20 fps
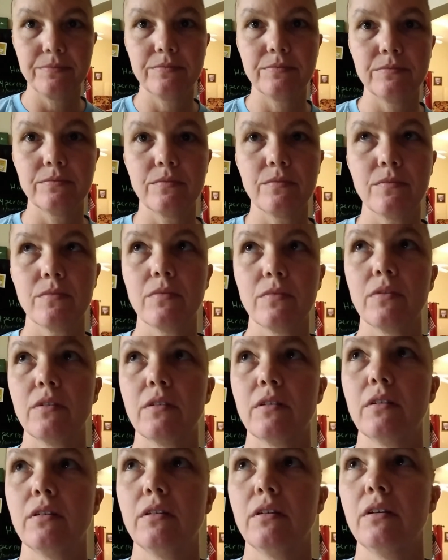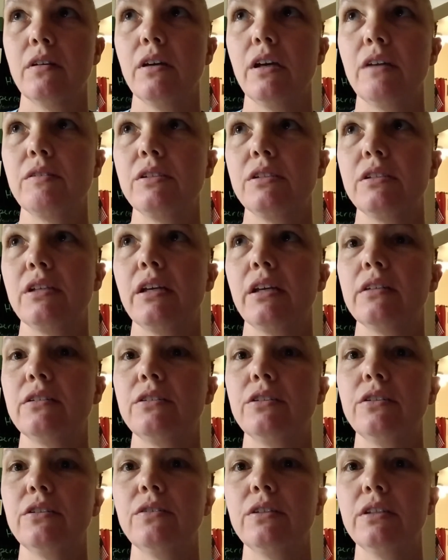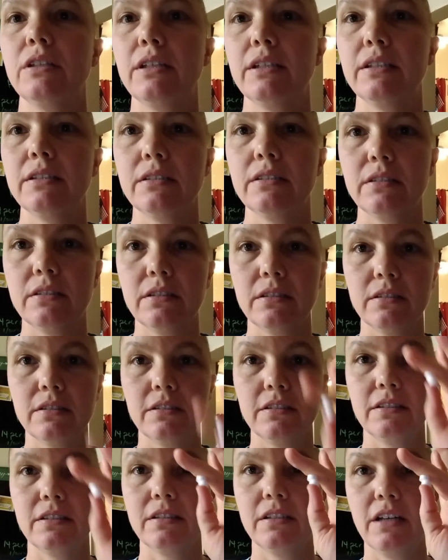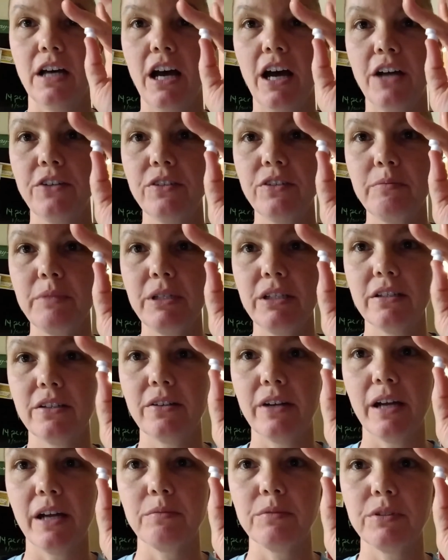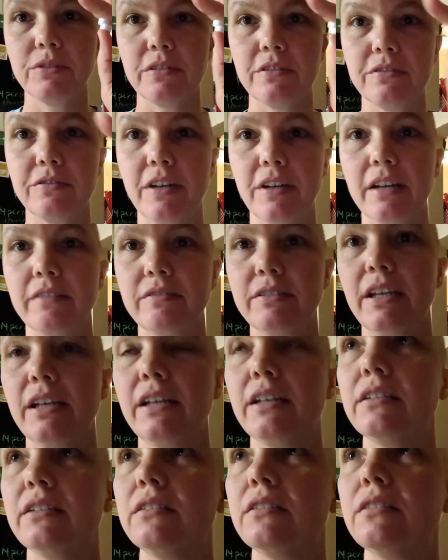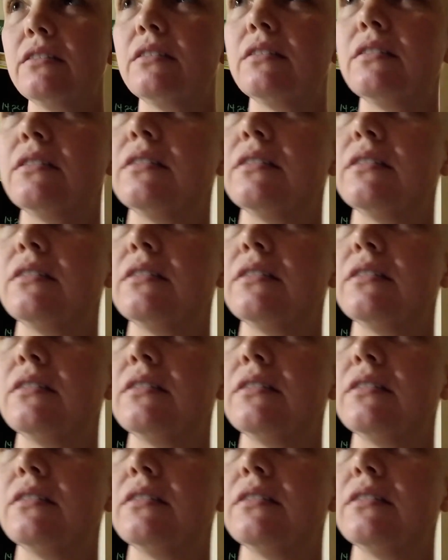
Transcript: I have to take 2 of these. 100 milligrams for 5 days.